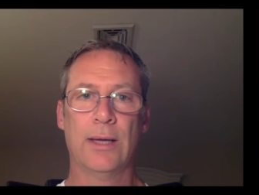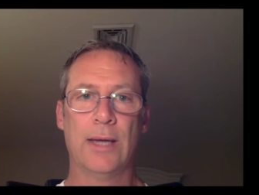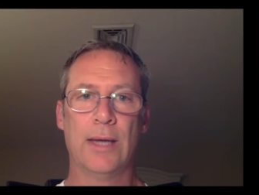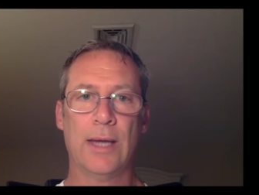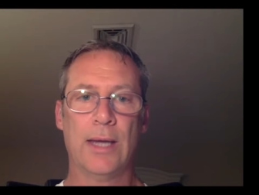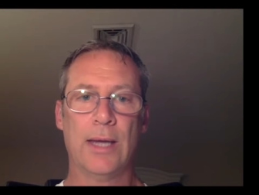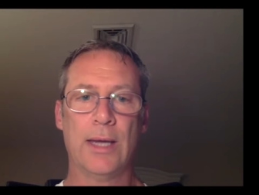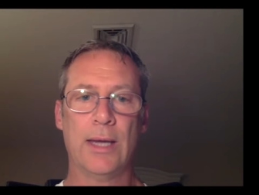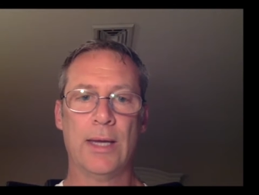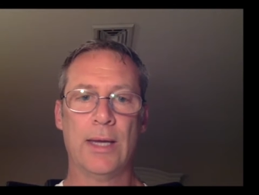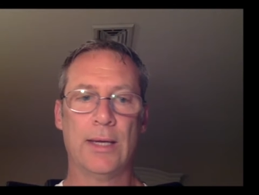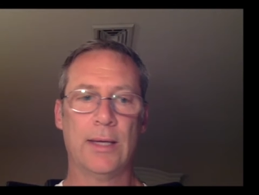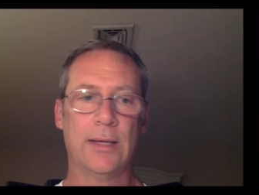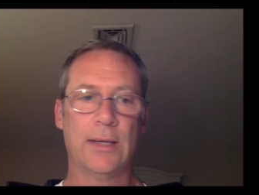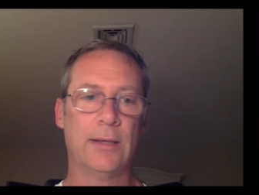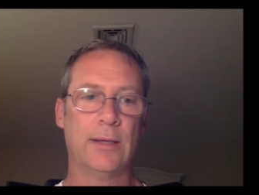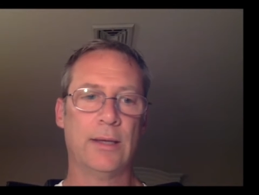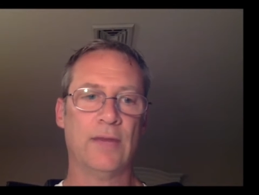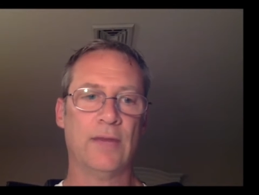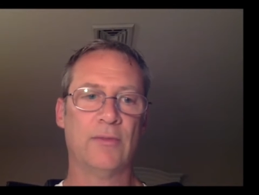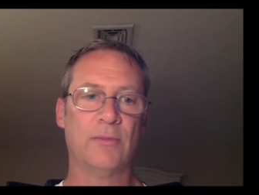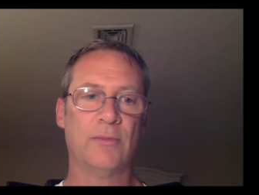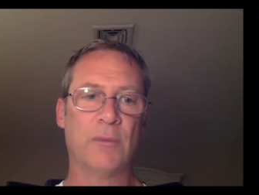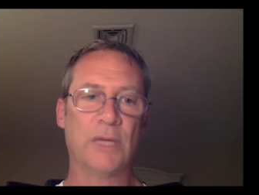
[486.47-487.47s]
And
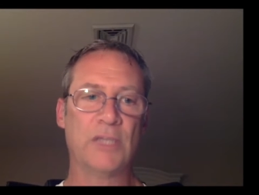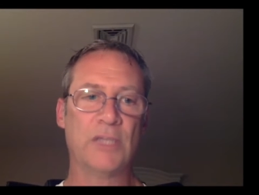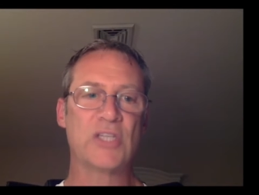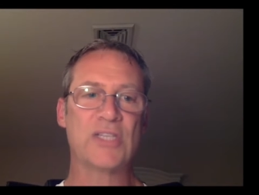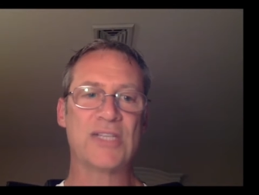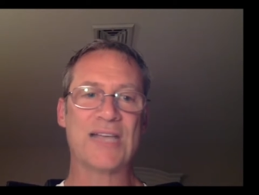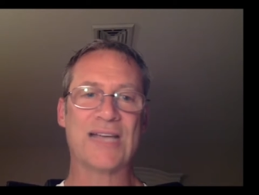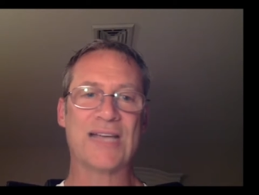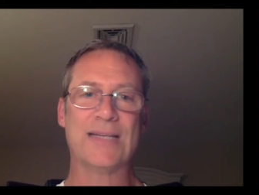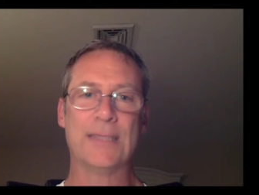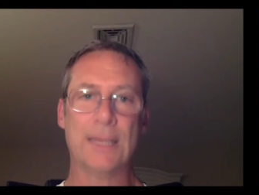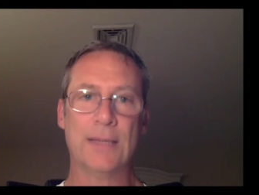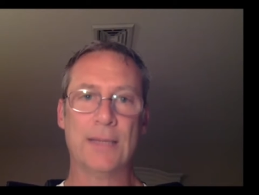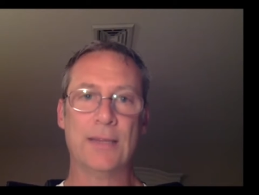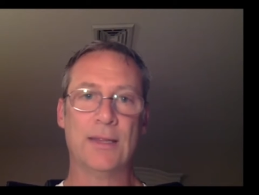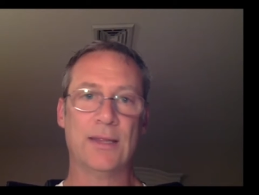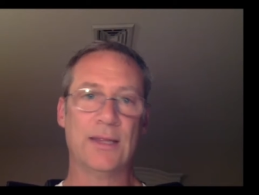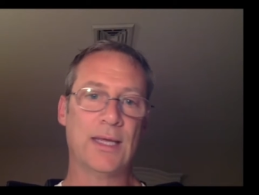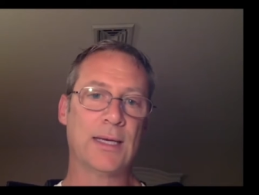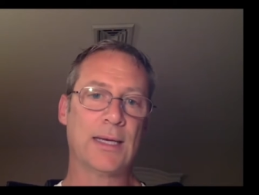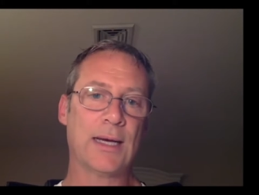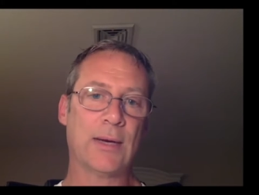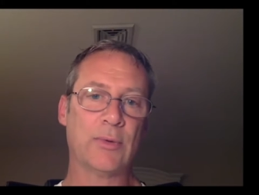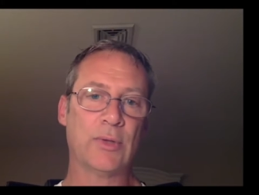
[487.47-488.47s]
as much as I didn't
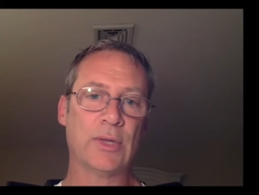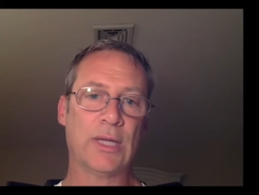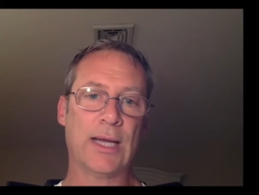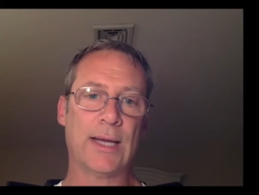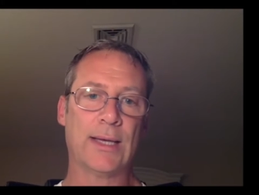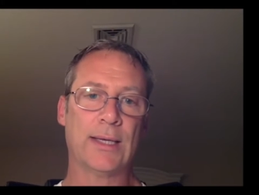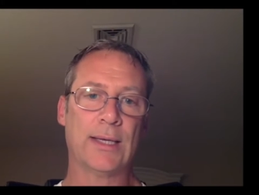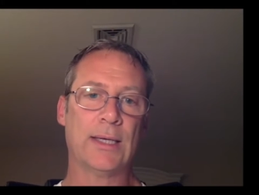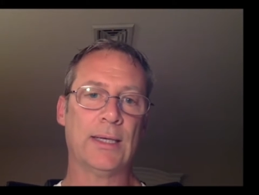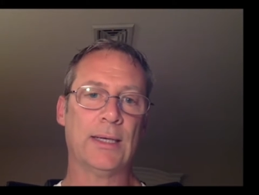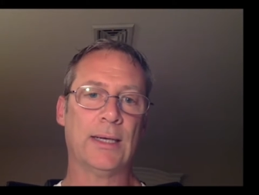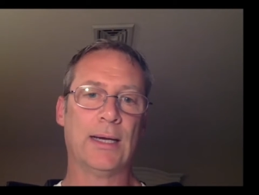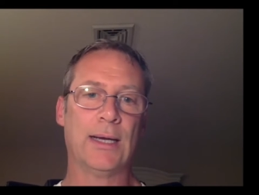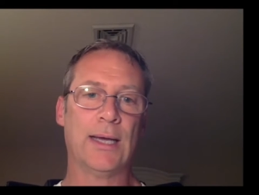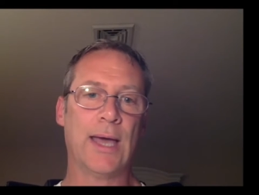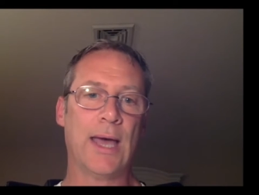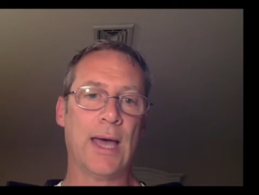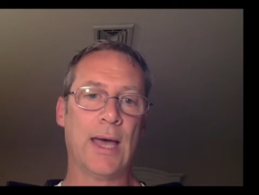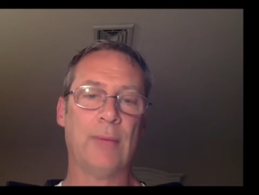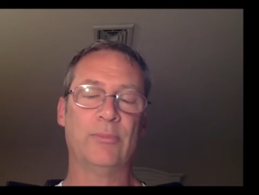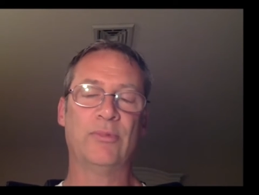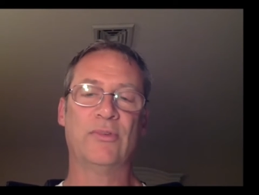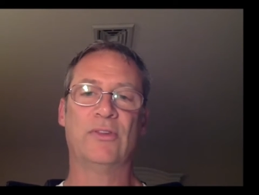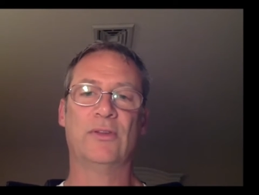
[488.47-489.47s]
think I would like it, I
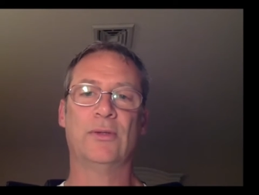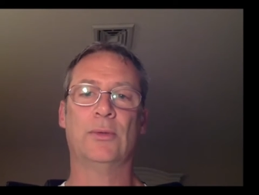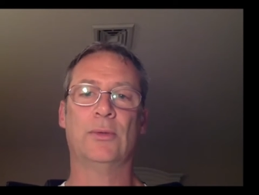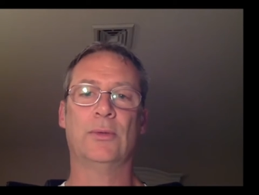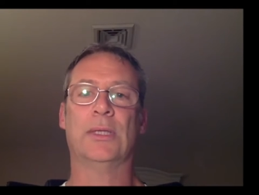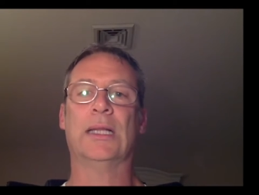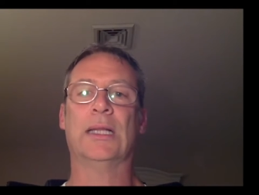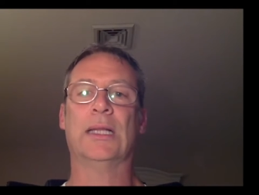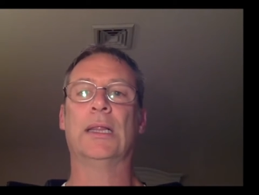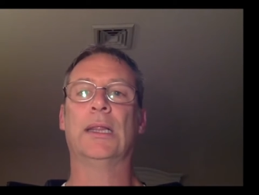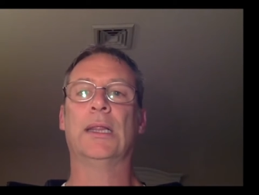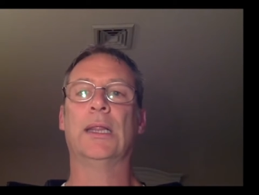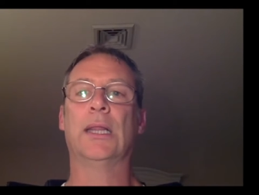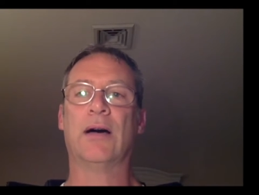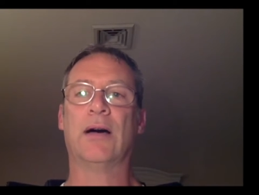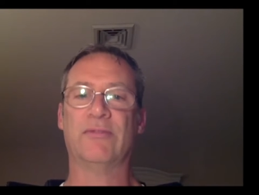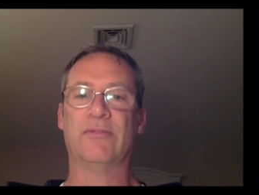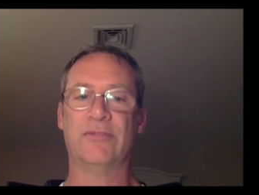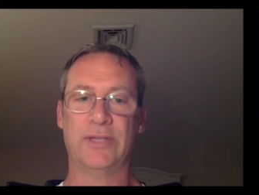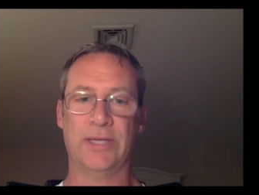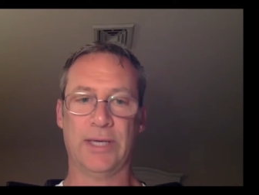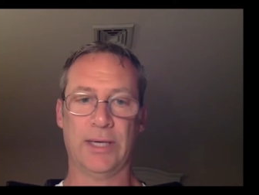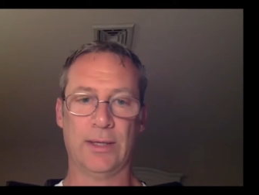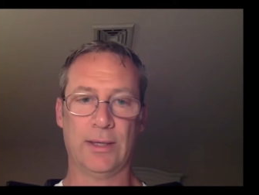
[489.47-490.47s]
absolutely
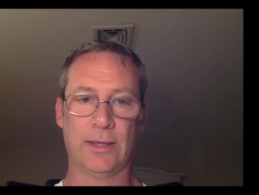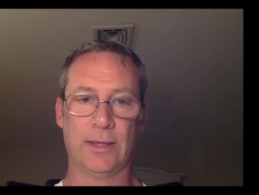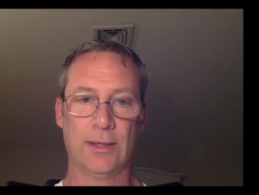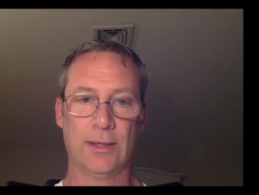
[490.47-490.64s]
loved it